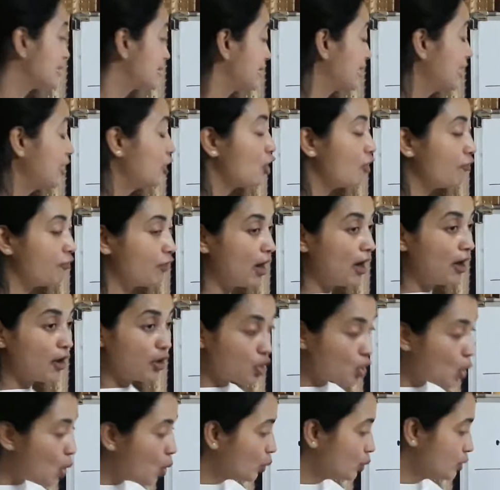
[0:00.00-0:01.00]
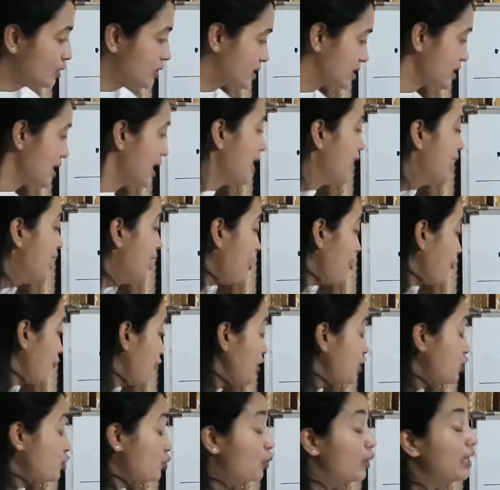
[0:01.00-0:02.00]
scene of our roads,
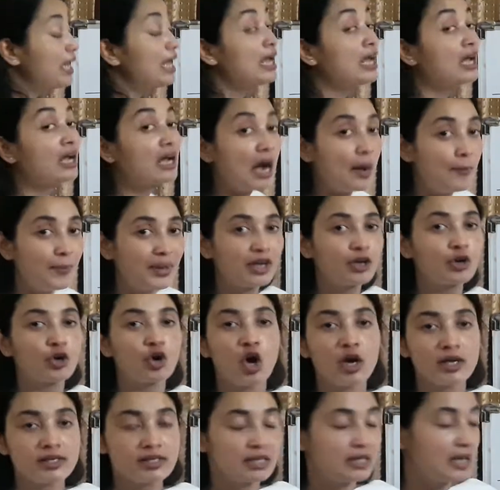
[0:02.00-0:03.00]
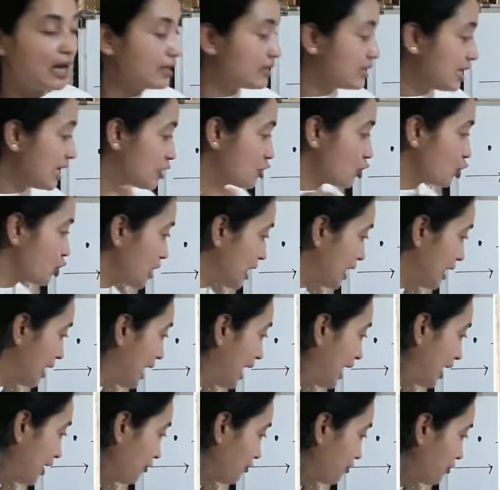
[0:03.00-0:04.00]
which we come across in our day-to-day
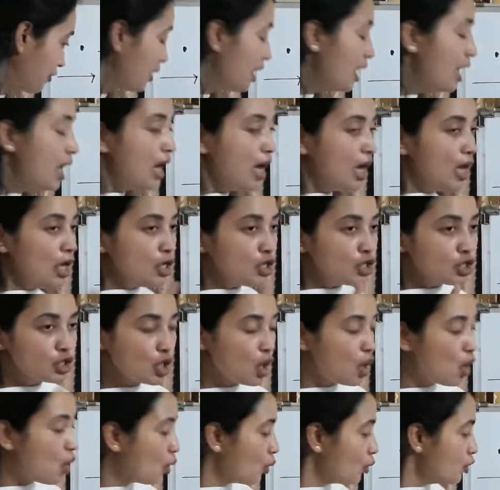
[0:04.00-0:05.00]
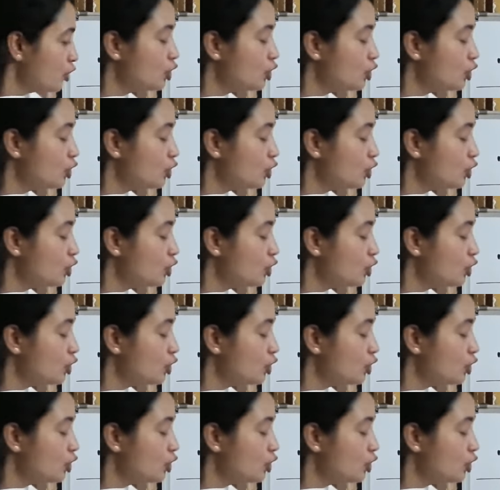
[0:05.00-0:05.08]
life. So